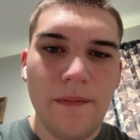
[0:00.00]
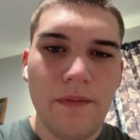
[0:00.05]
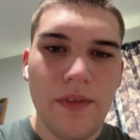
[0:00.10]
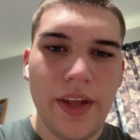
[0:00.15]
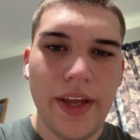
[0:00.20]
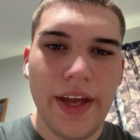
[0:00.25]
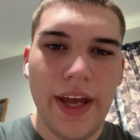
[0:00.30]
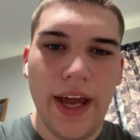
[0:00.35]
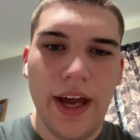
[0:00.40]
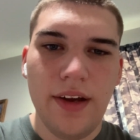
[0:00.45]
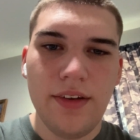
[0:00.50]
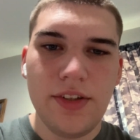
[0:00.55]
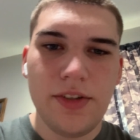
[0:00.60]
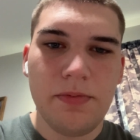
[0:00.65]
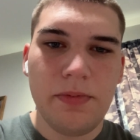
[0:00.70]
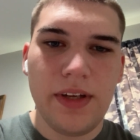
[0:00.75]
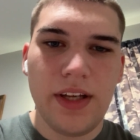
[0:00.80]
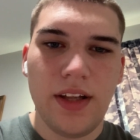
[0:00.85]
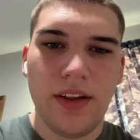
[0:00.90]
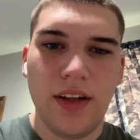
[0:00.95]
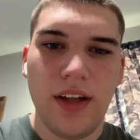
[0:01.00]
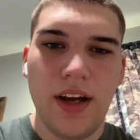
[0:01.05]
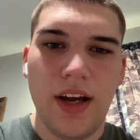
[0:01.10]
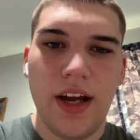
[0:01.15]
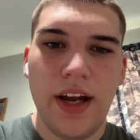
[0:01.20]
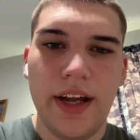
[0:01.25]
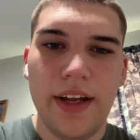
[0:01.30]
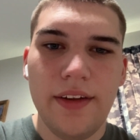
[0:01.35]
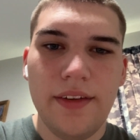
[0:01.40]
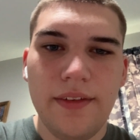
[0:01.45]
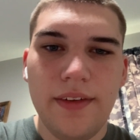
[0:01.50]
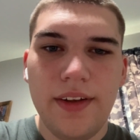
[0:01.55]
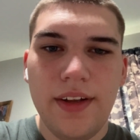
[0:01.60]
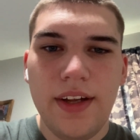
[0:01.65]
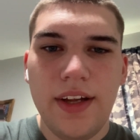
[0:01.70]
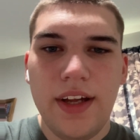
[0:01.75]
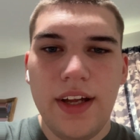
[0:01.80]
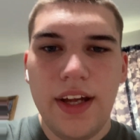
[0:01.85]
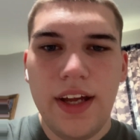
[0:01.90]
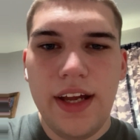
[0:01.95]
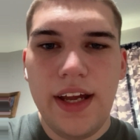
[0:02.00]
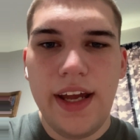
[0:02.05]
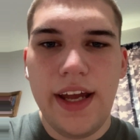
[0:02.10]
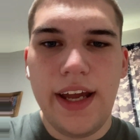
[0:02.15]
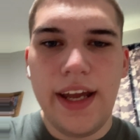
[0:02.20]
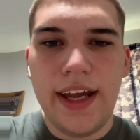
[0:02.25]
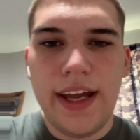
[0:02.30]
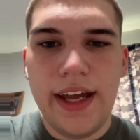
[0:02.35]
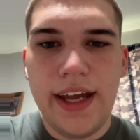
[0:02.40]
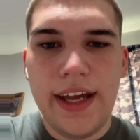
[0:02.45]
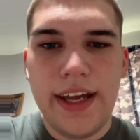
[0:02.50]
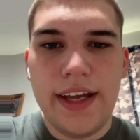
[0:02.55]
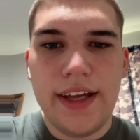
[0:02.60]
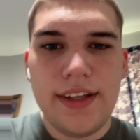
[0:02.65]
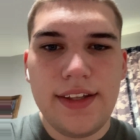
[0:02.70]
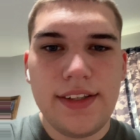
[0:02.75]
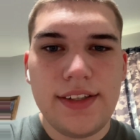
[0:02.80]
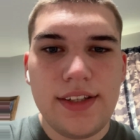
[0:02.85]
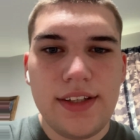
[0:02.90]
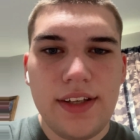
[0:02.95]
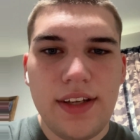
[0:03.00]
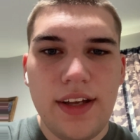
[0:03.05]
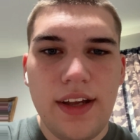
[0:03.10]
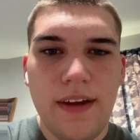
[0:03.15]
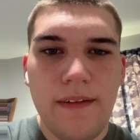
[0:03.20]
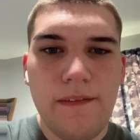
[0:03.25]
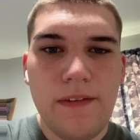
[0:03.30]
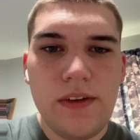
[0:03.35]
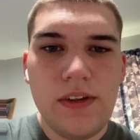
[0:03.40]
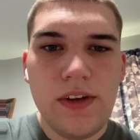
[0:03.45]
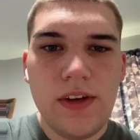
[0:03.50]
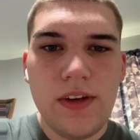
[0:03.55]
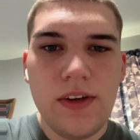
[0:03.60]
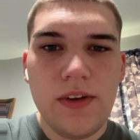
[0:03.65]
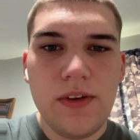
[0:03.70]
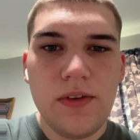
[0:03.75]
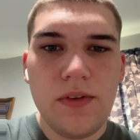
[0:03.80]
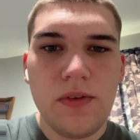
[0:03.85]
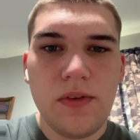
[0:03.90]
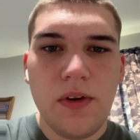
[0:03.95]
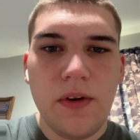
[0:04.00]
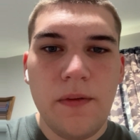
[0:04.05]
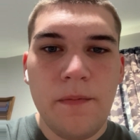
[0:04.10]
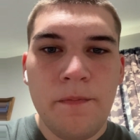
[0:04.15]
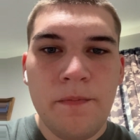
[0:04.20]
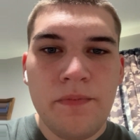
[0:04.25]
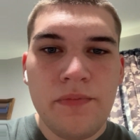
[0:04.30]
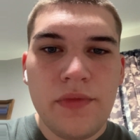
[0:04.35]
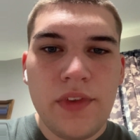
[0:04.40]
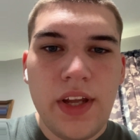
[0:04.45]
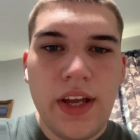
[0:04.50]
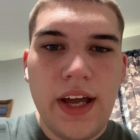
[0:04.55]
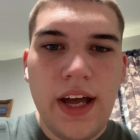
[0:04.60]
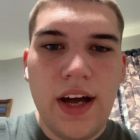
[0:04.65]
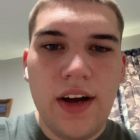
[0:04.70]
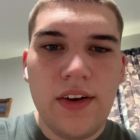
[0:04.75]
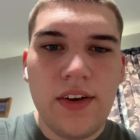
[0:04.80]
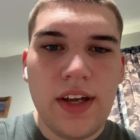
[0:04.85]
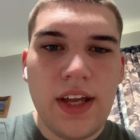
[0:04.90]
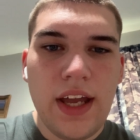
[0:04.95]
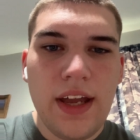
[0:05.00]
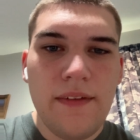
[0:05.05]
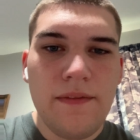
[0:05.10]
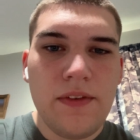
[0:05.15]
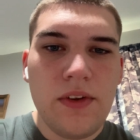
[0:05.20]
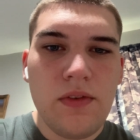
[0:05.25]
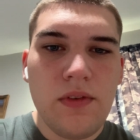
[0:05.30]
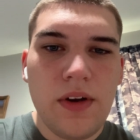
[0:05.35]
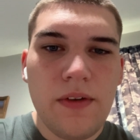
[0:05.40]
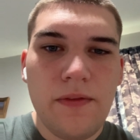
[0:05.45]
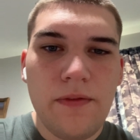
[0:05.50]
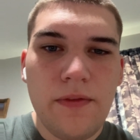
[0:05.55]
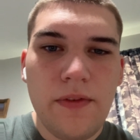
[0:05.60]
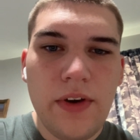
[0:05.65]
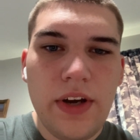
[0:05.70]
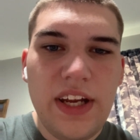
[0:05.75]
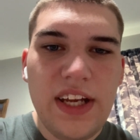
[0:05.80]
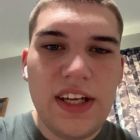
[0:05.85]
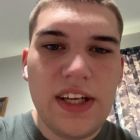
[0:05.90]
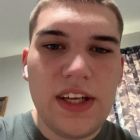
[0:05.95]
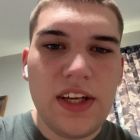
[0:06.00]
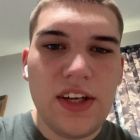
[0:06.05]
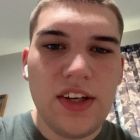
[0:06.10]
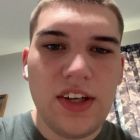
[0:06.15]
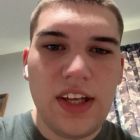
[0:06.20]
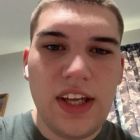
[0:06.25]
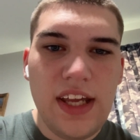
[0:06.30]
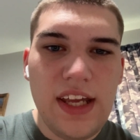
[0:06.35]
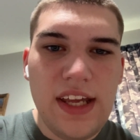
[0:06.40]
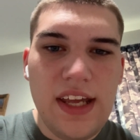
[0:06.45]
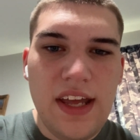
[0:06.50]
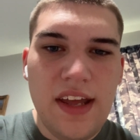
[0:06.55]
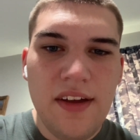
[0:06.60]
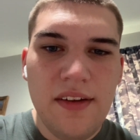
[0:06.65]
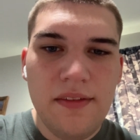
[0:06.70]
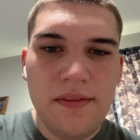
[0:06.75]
It helps me a lot. And if you do, I'll give you a free cookie.